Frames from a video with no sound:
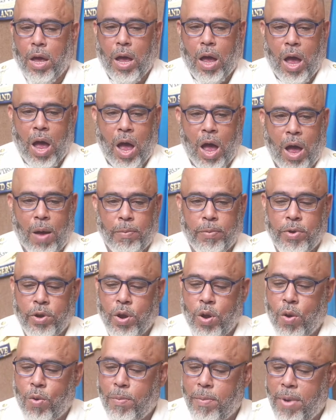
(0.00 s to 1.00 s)

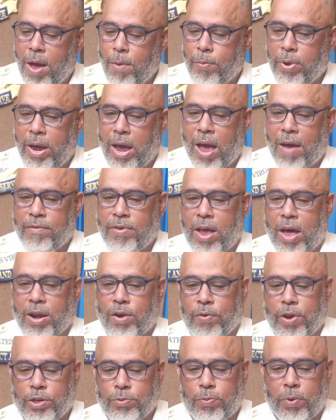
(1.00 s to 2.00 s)
No, ma'am, we have not
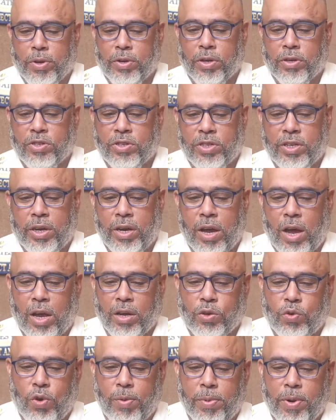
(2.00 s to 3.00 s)
arrested, but the
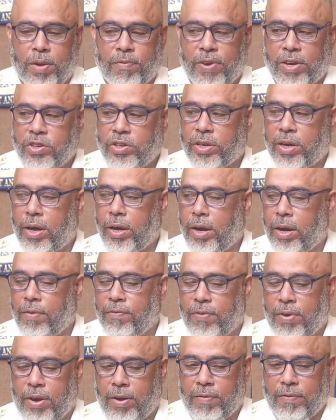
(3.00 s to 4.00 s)
Criminal
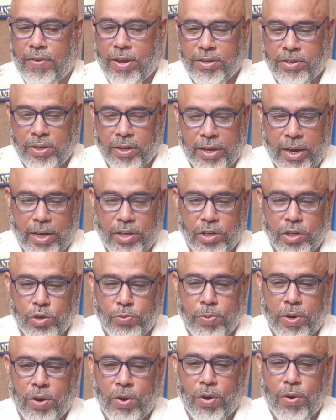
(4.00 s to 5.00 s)
Investigations
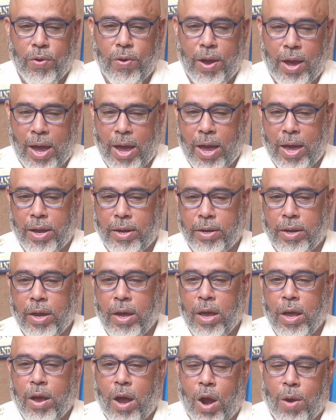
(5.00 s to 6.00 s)
Bureau and
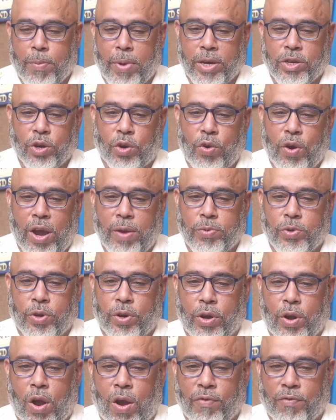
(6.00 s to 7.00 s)
our Major Crimes
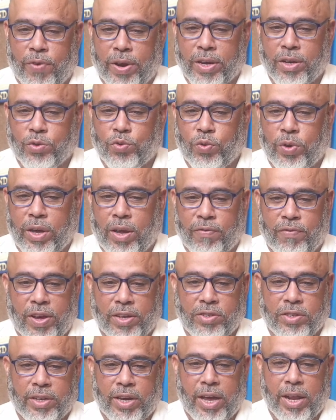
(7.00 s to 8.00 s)
Unit are vigorously
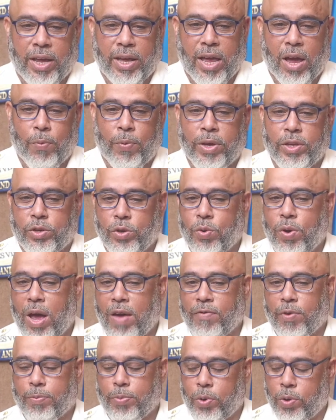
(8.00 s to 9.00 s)
investigating, and we do
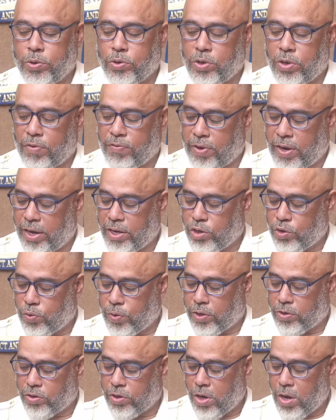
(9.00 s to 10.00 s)
have a person of
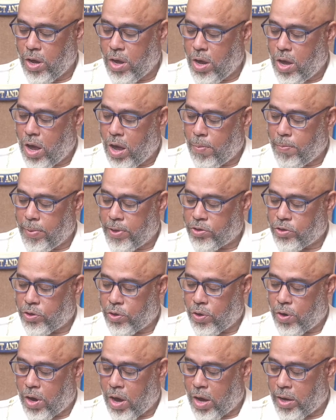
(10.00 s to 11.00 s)
interest,
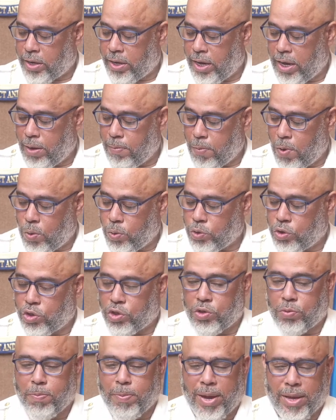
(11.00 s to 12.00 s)
Mr. Akimo
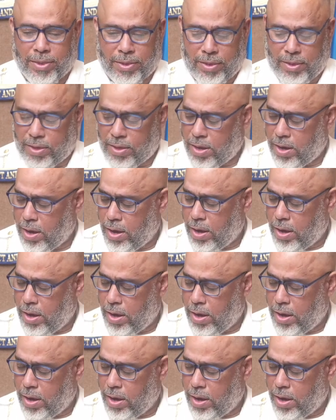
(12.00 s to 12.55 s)
Smith.